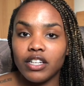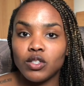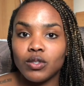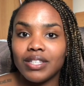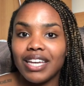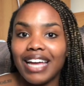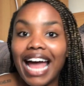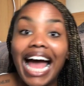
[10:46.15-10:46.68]
So
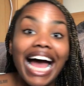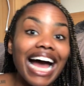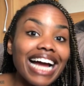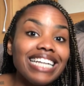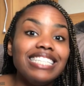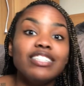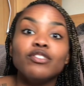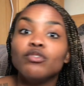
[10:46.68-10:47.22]
it's like
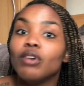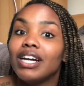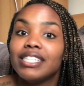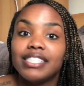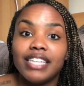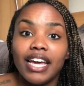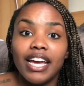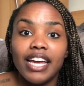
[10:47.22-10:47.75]
active
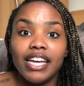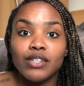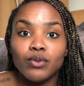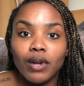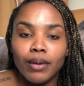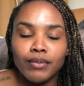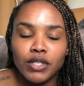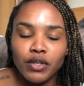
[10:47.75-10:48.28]
rest day is
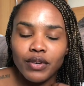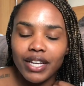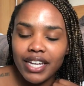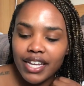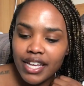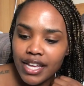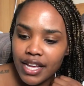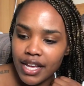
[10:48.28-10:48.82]
what I'm
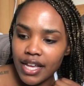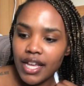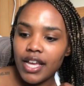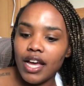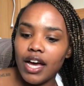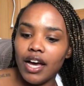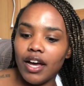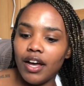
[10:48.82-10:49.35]
doing.
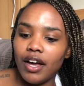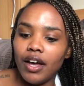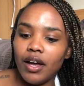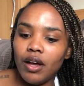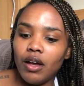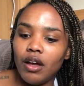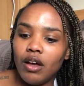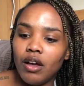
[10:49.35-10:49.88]

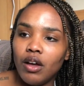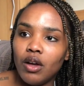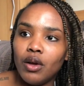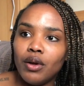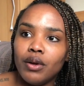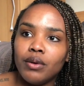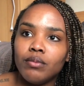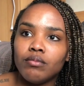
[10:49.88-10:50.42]

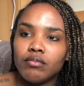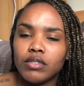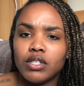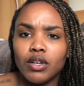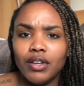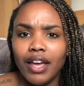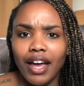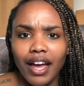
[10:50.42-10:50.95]

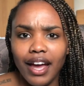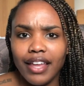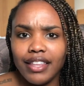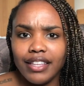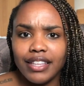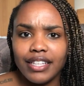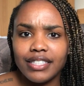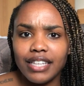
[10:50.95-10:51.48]
So yeah, I
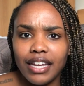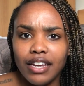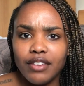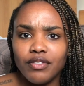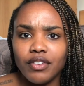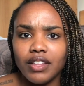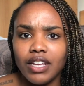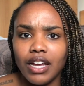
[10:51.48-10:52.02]
think that's
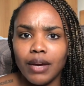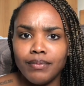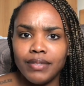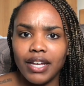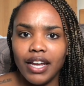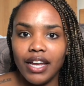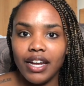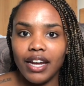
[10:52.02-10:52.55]
it for the
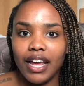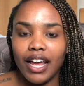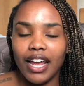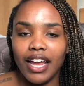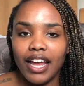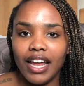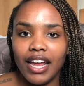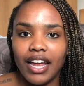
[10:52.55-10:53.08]
update,
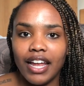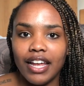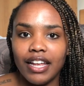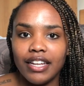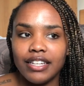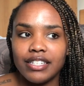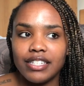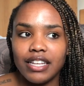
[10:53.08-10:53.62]

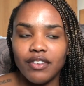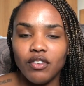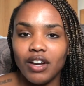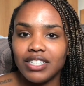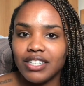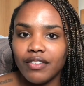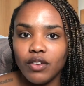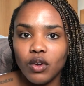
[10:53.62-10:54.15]
and if you
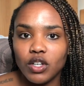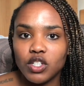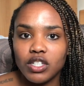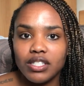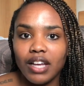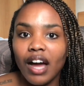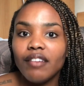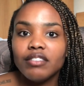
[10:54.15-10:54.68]
guys have any
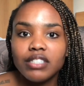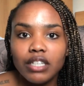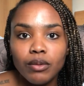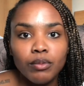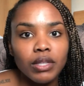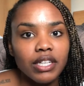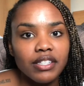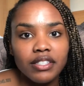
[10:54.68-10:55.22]
questions, obviously
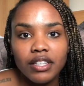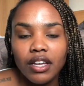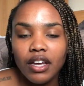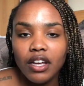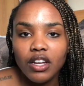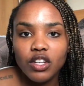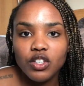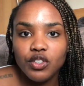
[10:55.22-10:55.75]
please
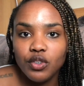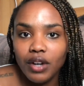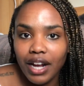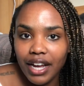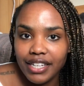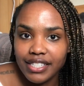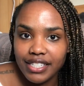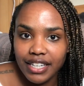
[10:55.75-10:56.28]
do
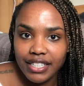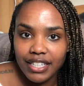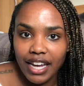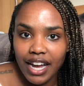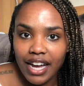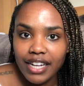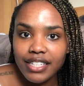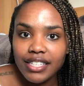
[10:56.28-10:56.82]
not hesitate to
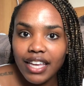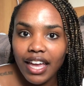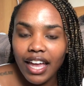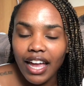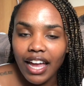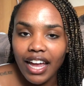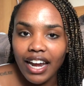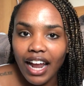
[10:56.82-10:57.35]
ask,
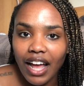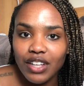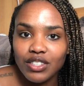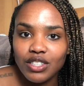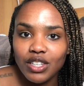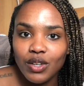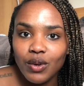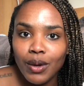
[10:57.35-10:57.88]
and I'll
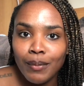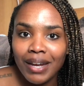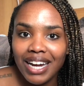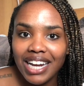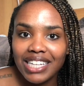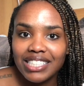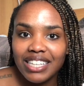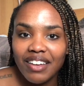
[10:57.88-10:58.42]
see you in my
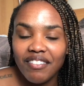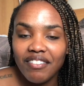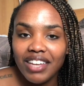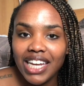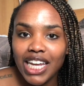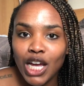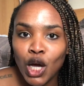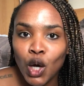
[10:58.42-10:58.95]
next
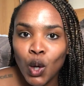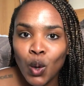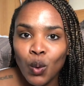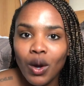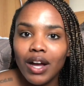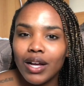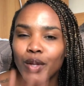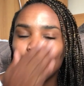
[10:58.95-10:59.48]

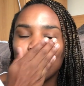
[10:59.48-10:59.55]
video.